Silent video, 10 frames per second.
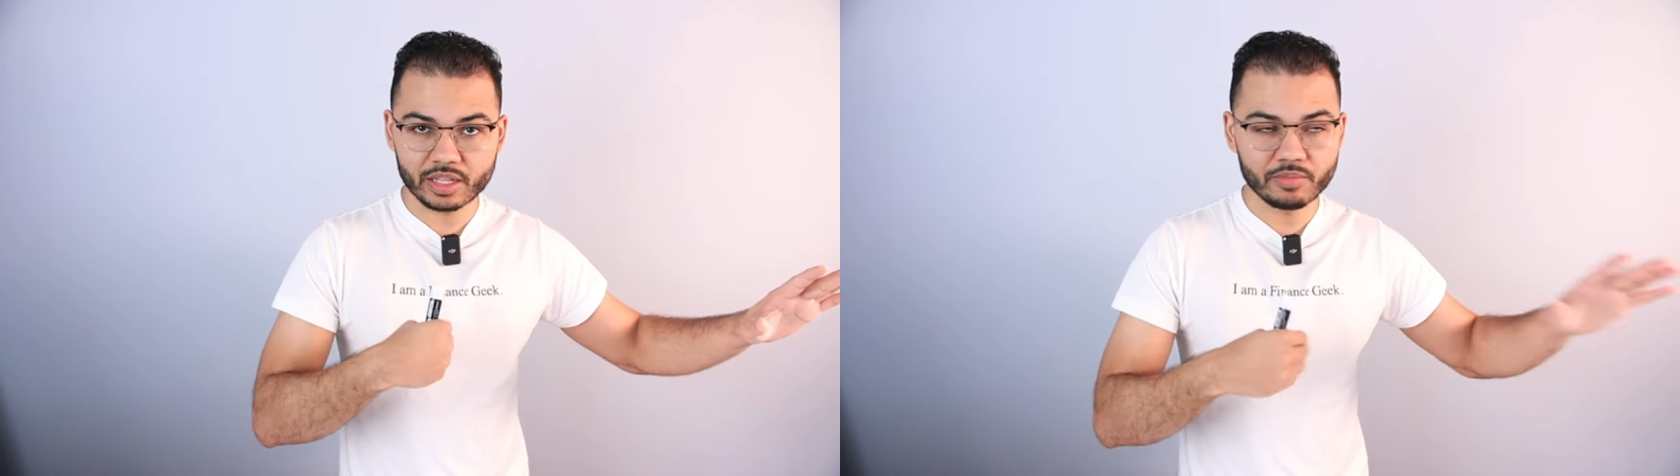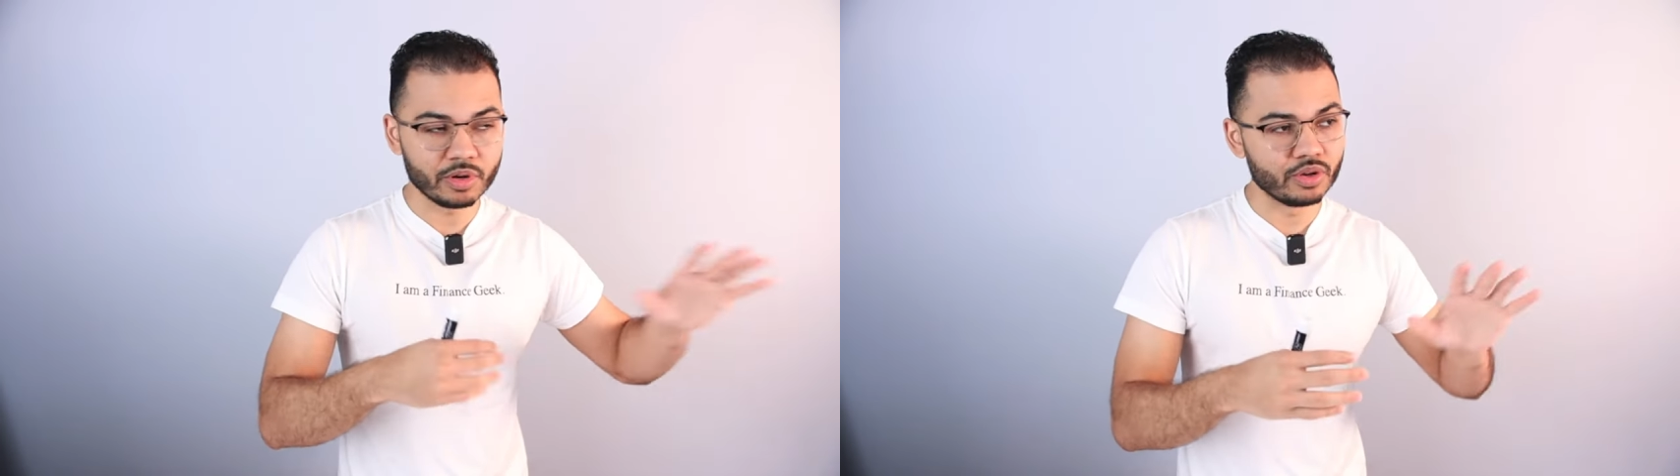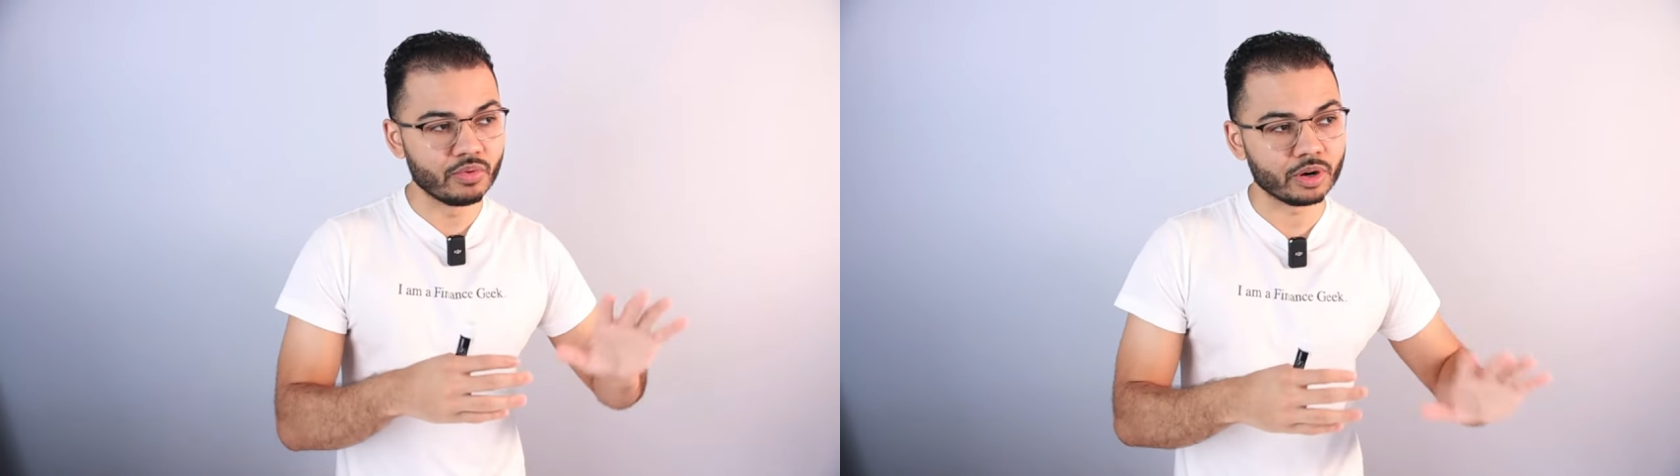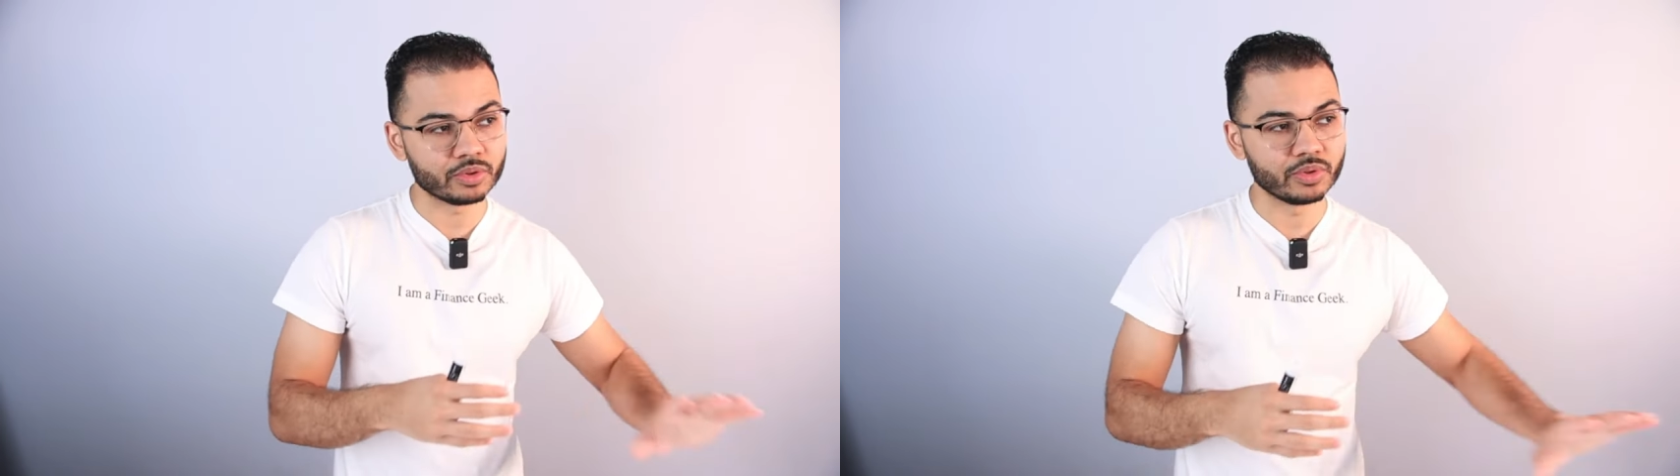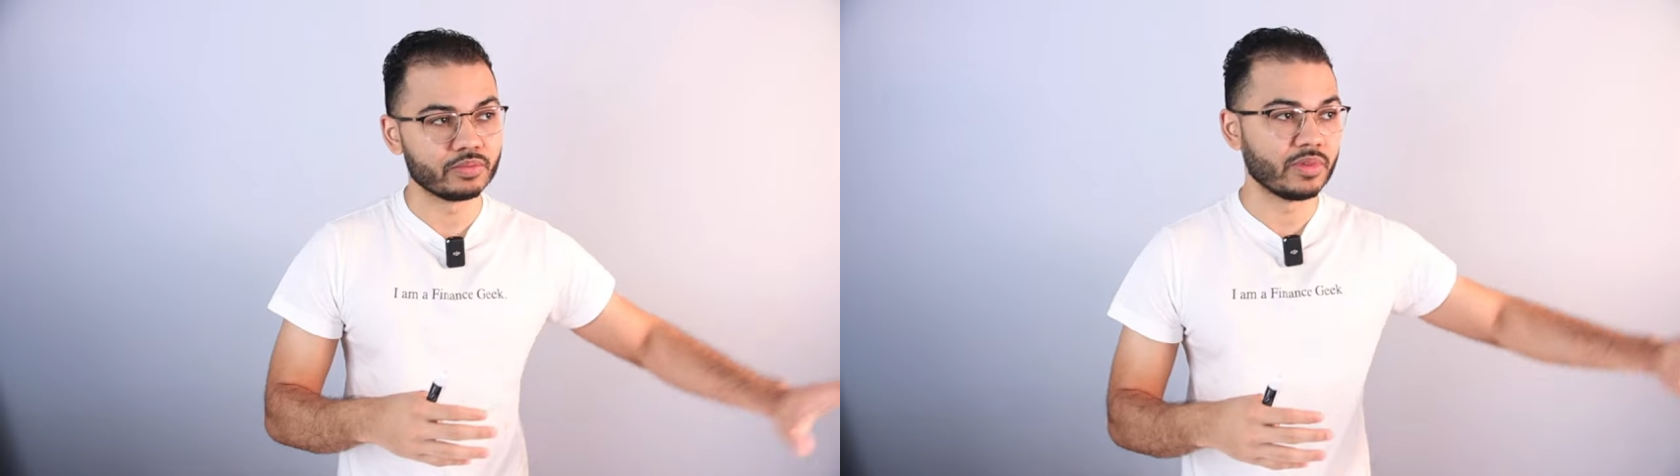but you worked
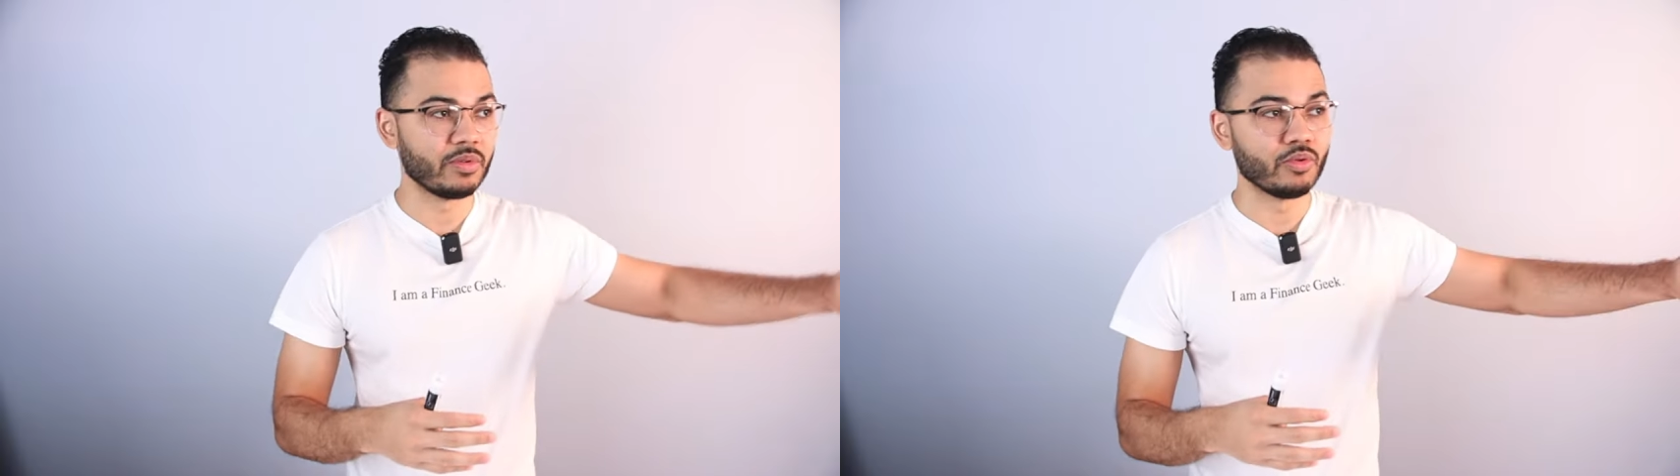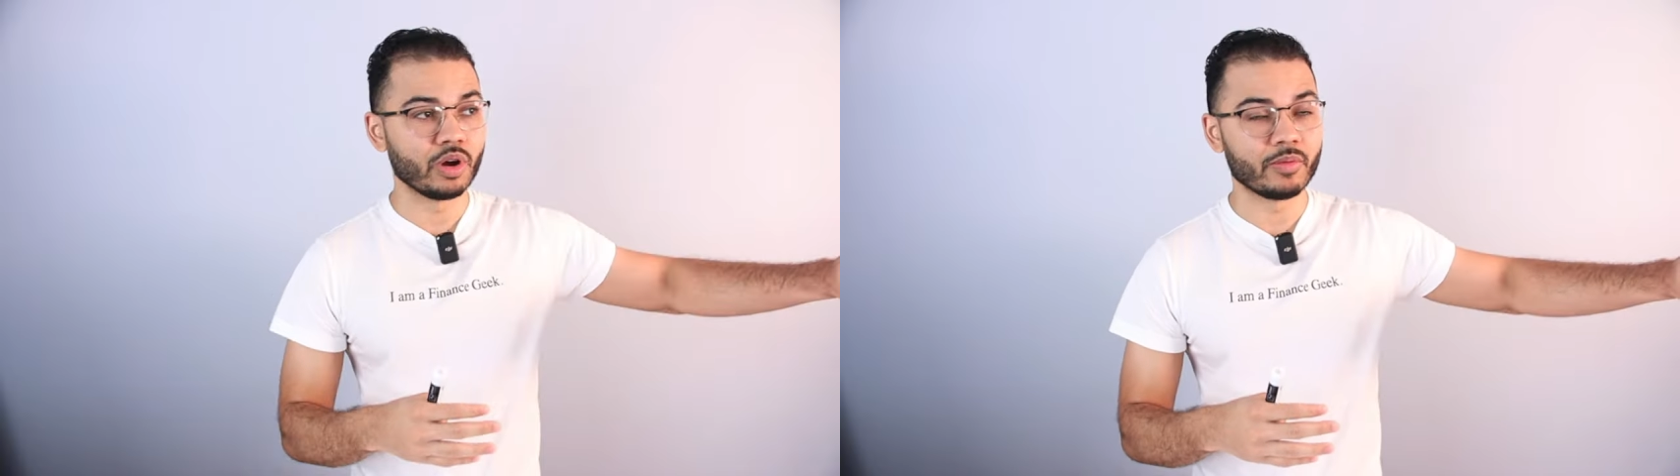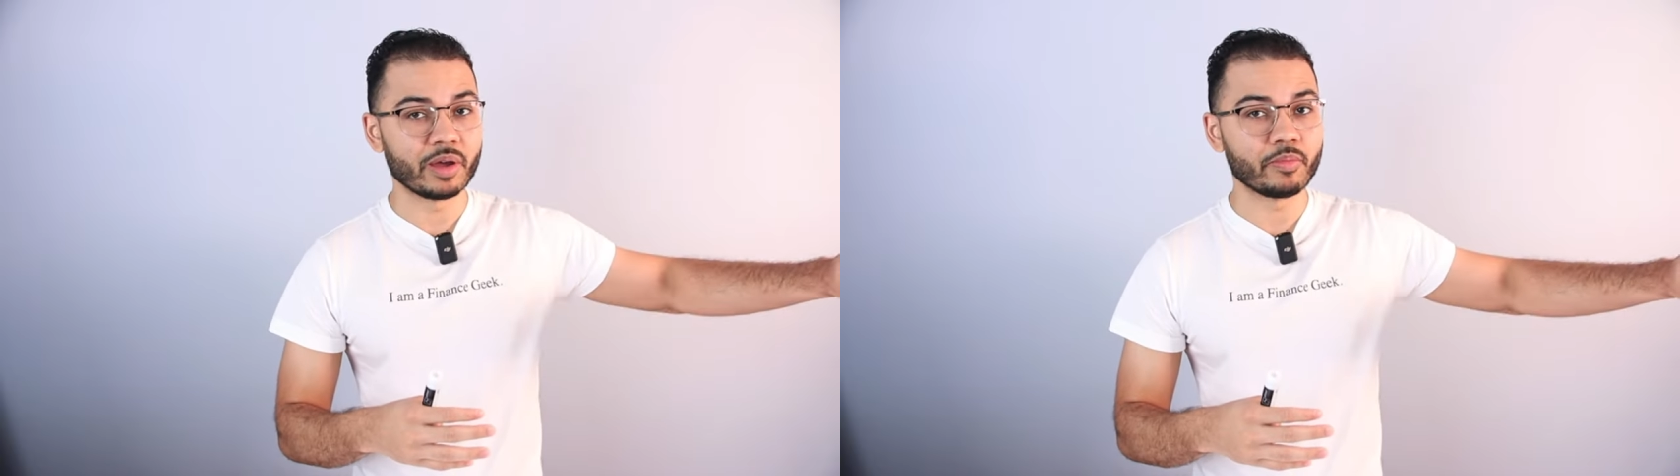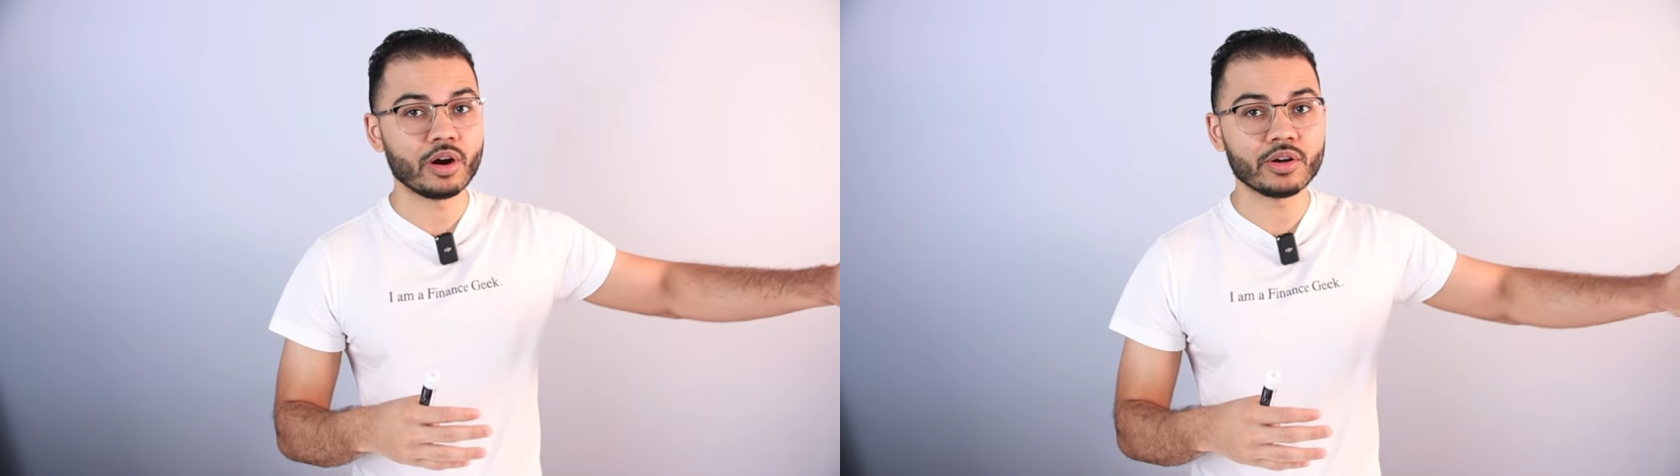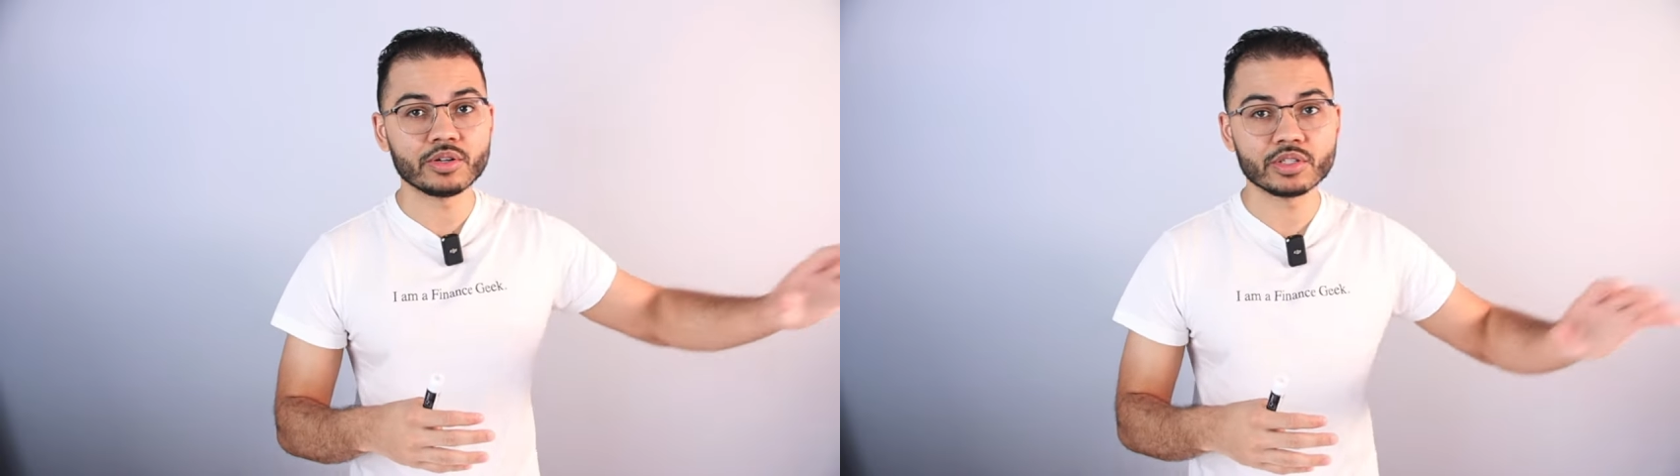with maybe one of my
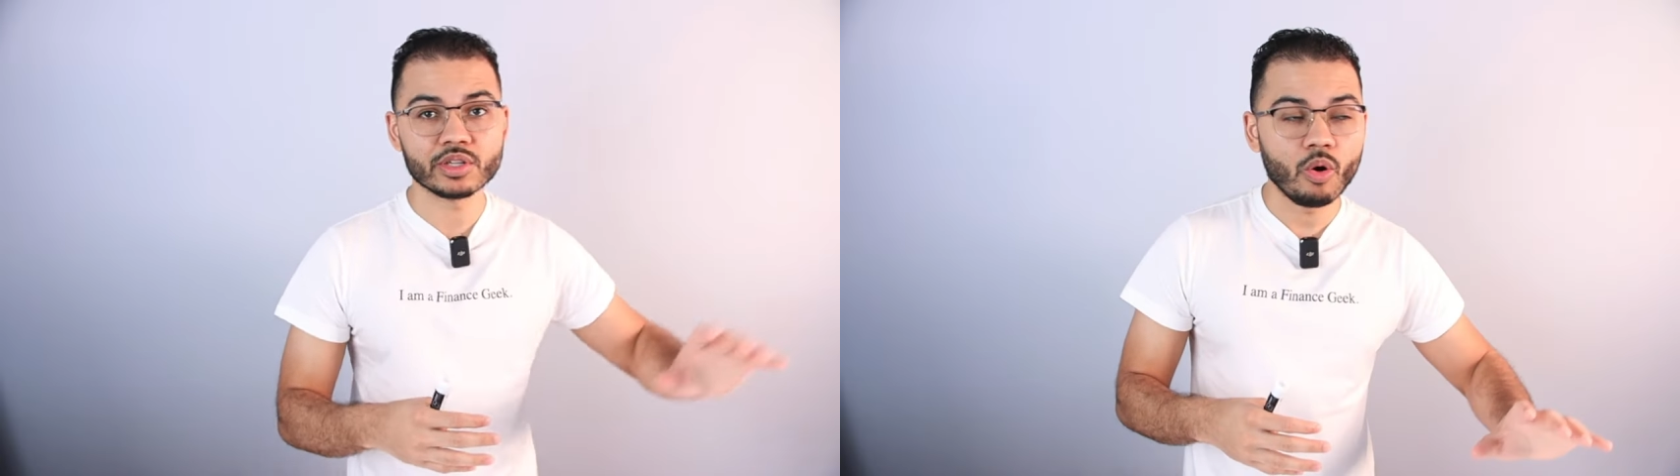partners